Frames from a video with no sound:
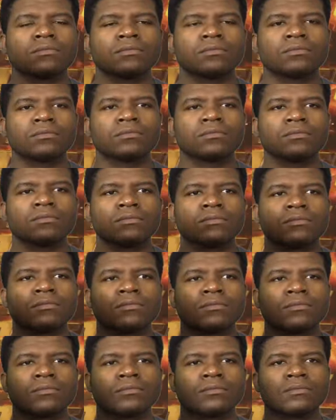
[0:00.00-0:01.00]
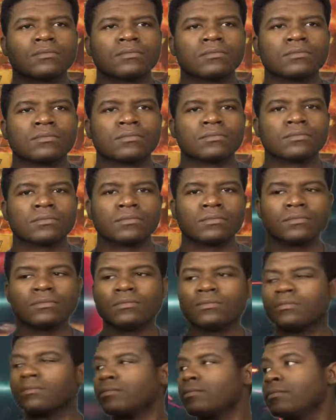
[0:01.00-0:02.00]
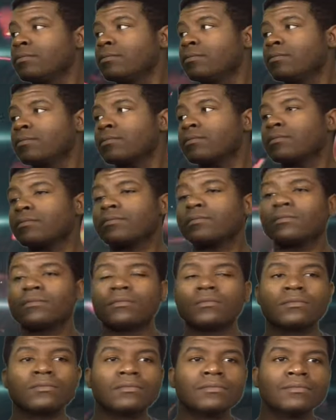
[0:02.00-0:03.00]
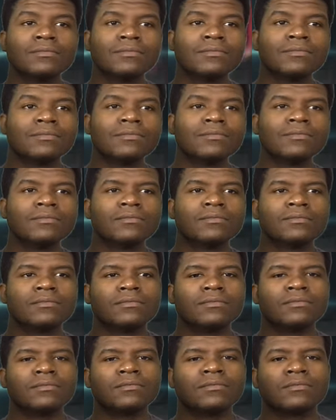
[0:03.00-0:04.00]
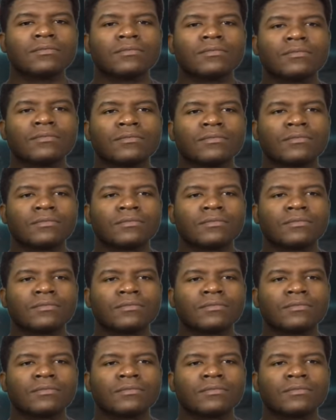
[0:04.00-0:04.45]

(silent)